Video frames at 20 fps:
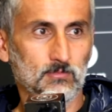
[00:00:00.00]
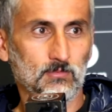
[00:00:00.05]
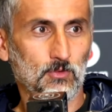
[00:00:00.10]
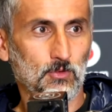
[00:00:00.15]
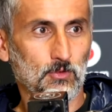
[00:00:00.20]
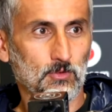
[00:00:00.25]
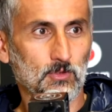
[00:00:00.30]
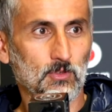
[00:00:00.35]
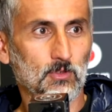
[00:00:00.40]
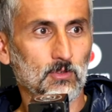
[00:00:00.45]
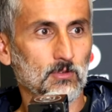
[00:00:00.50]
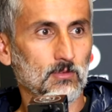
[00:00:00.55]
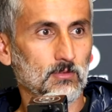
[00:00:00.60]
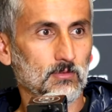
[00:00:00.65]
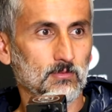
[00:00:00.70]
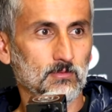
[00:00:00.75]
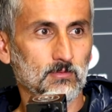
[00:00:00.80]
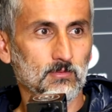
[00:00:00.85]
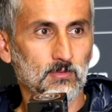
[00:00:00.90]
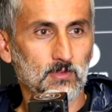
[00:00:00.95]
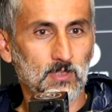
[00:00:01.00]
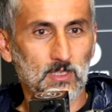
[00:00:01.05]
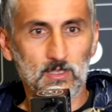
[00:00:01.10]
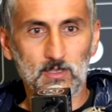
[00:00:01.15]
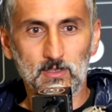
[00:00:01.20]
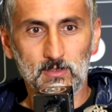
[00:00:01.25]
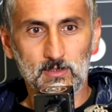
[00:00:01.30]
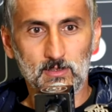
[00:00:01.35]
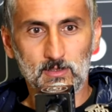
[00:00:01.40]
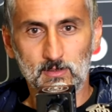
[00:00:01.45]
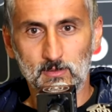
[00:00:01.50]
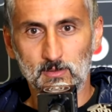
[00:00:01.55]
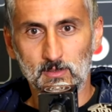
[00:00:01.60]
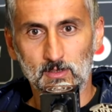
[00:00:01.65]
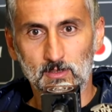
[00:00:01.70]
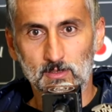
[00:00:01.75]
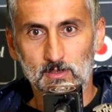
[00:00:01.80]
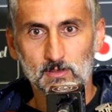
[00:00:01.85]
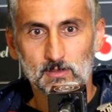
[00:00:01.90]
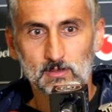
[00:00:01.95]
you know,
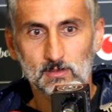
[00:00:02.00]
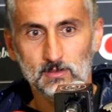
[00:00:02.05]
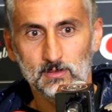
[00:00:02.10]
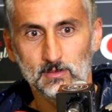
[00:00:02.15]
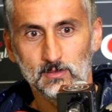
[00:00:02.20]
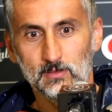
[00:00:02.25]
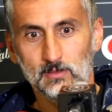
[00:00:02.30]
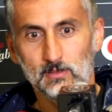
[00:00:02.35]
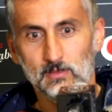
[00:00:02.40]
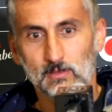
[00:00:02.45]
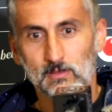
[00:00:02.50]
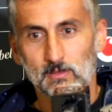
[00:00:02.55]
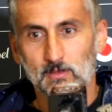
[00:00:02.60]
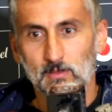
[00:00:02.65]
it's